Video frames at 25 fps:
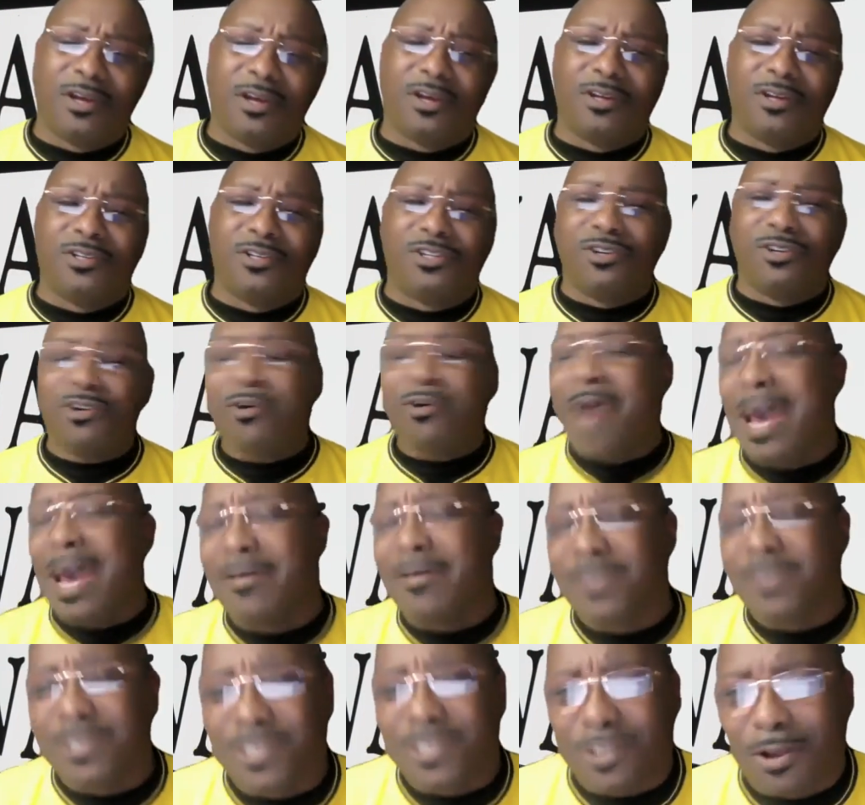Do you have
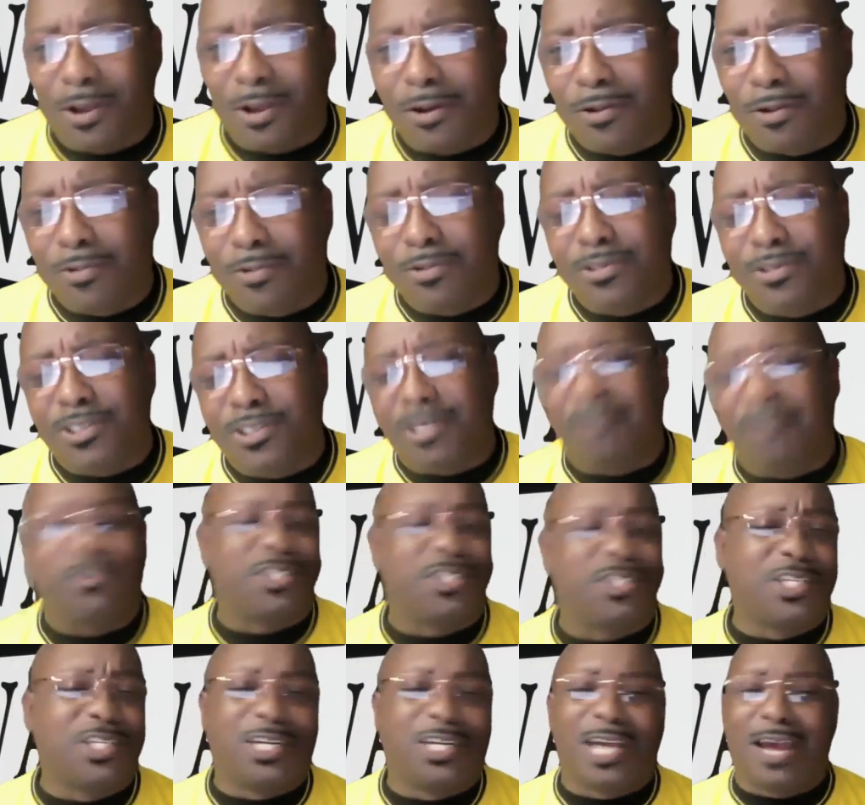a
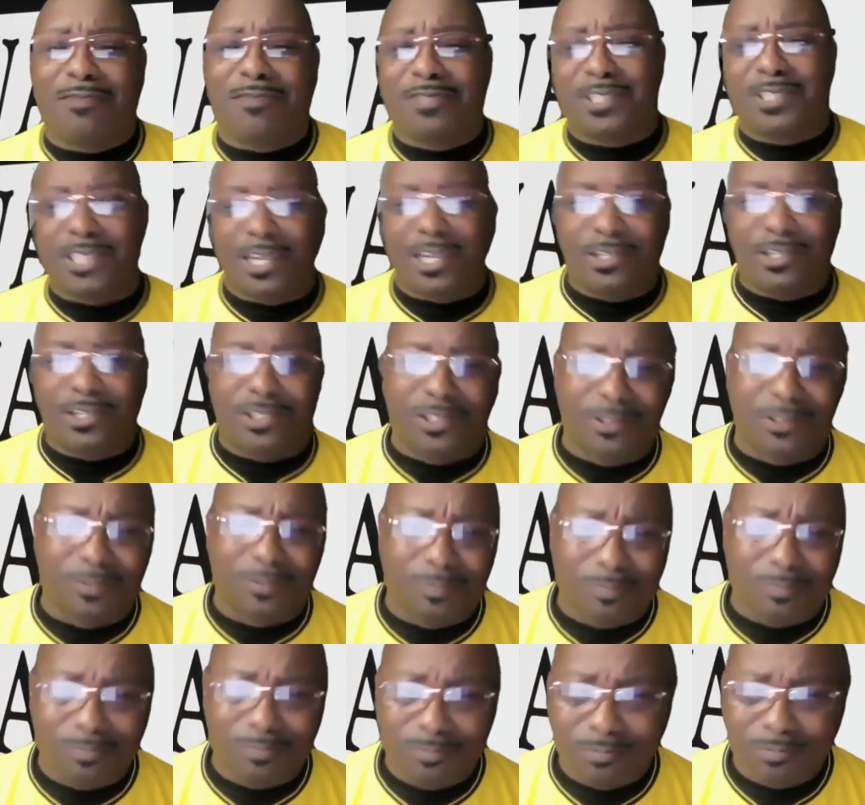soul-searching conversation
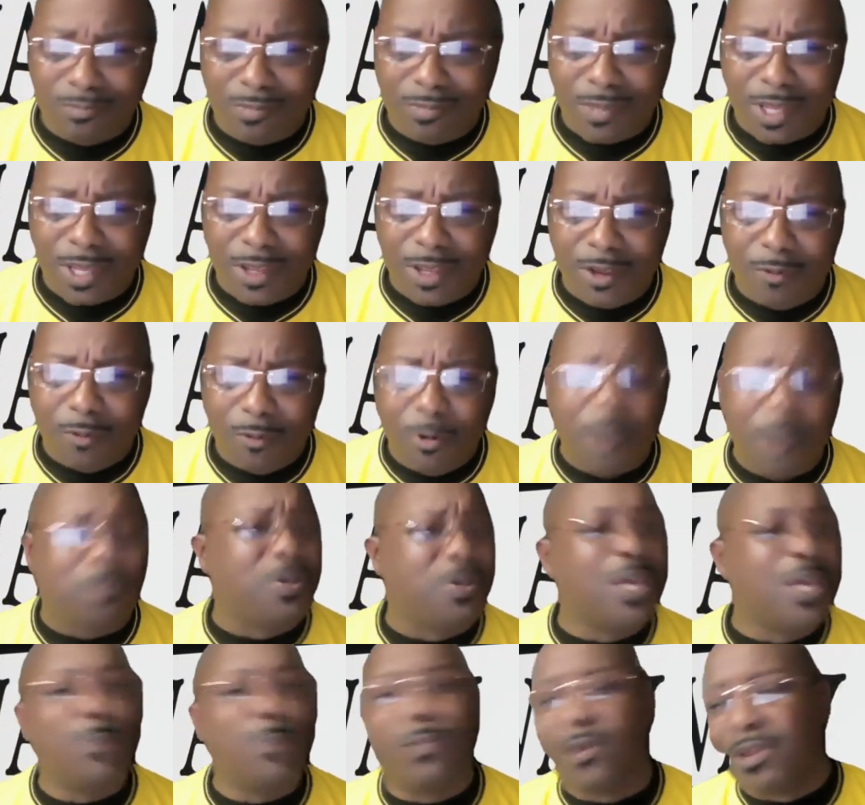with
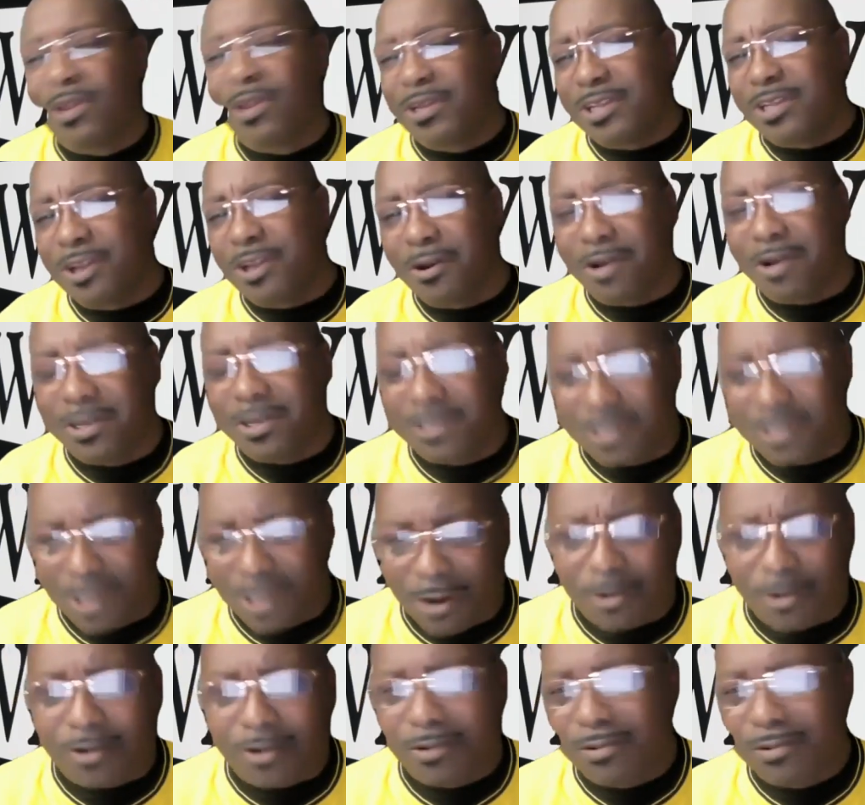people in your
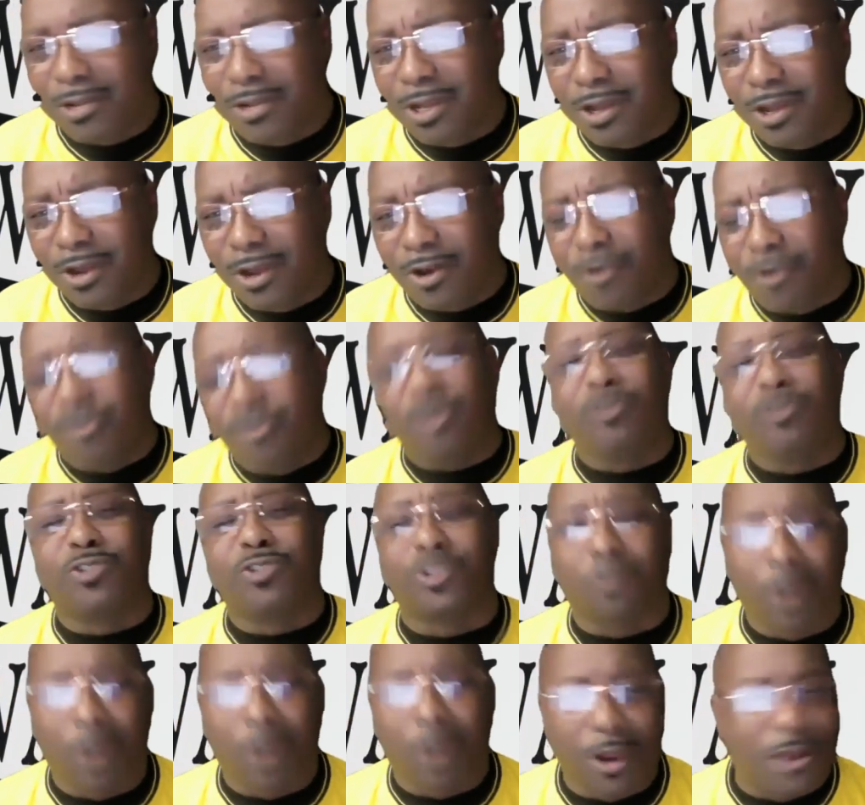circle or your
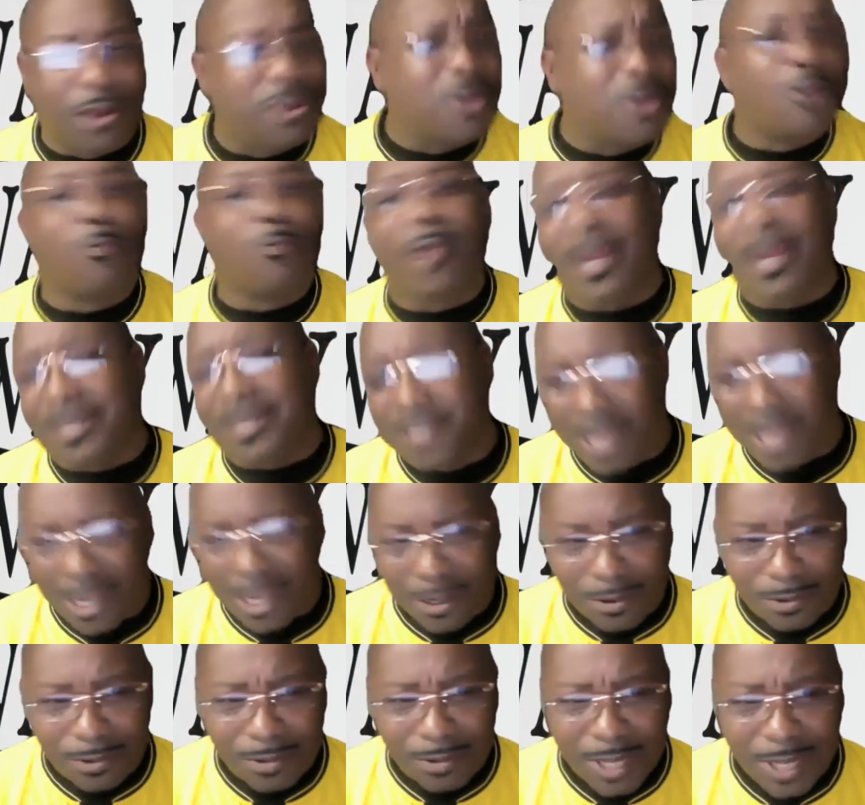square or your
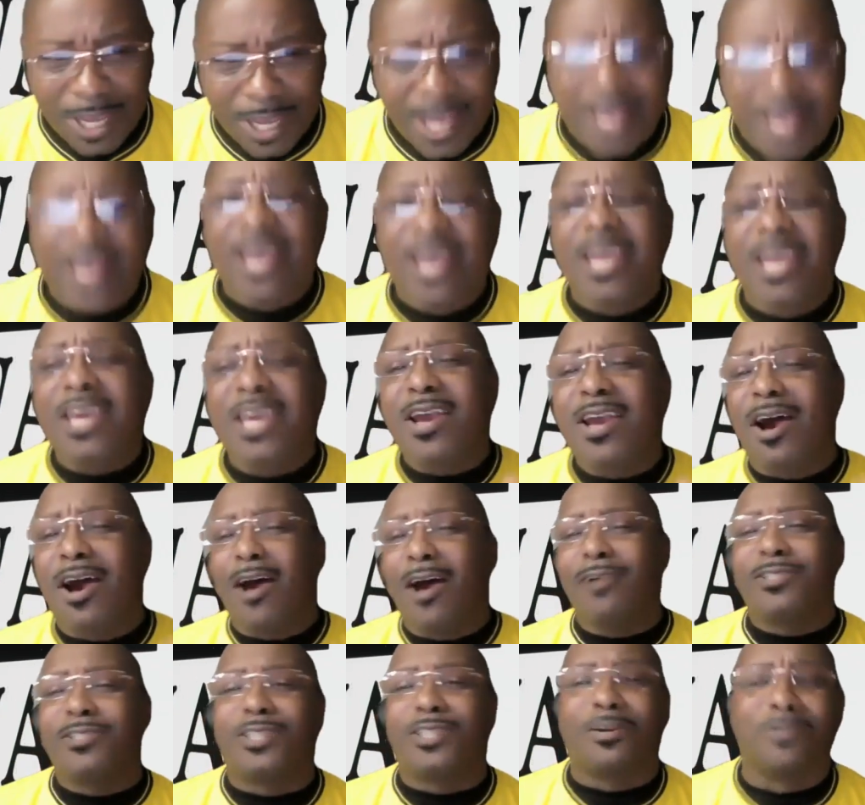rectangle? He
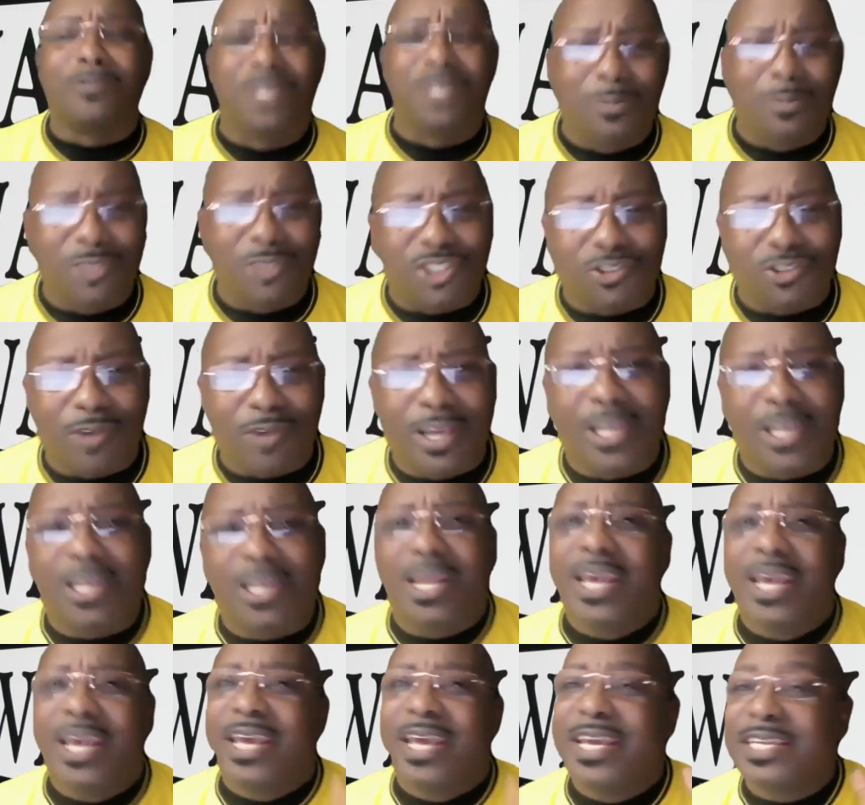also demonstrated
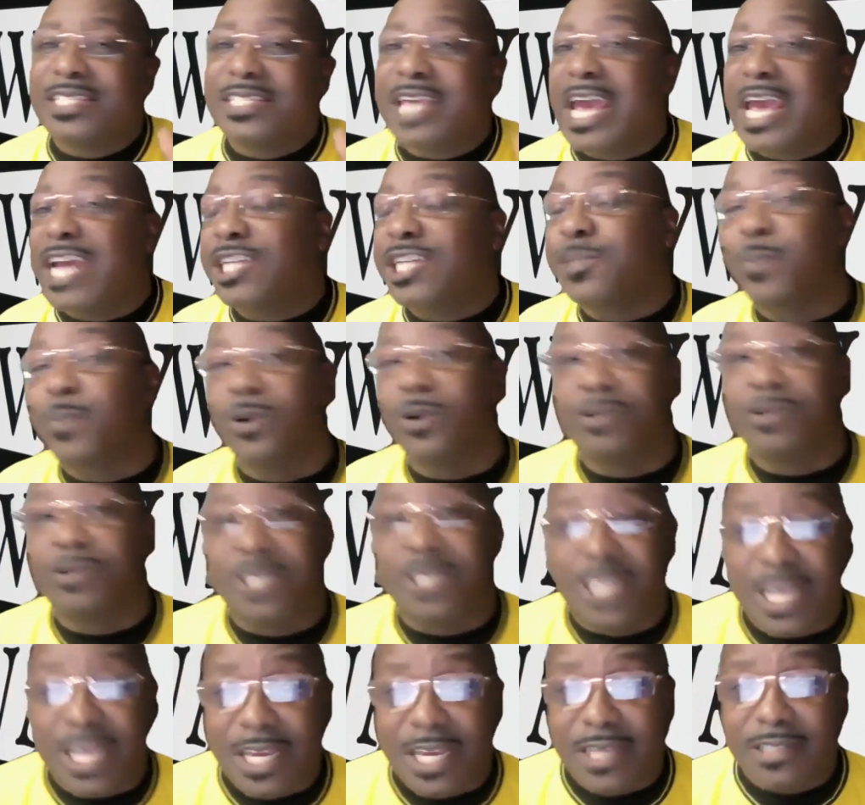his
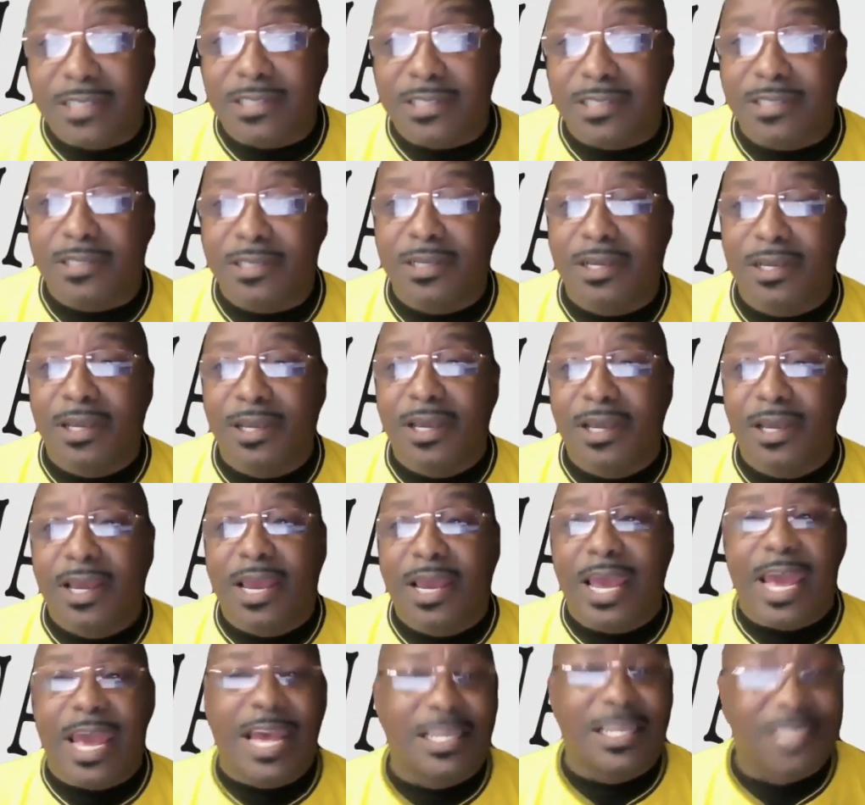expertise
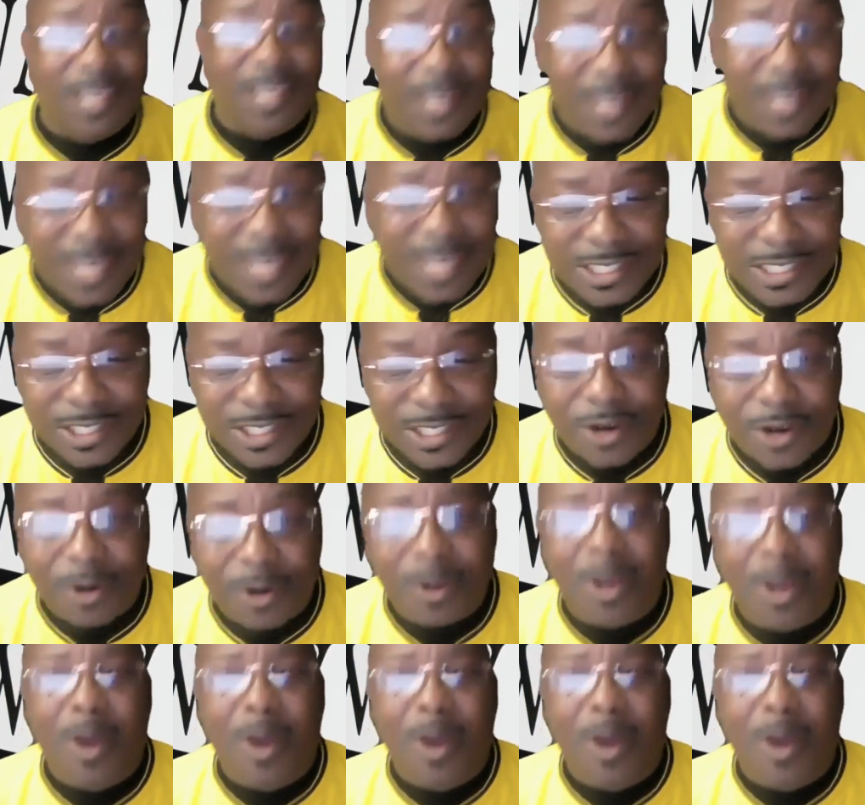as a listener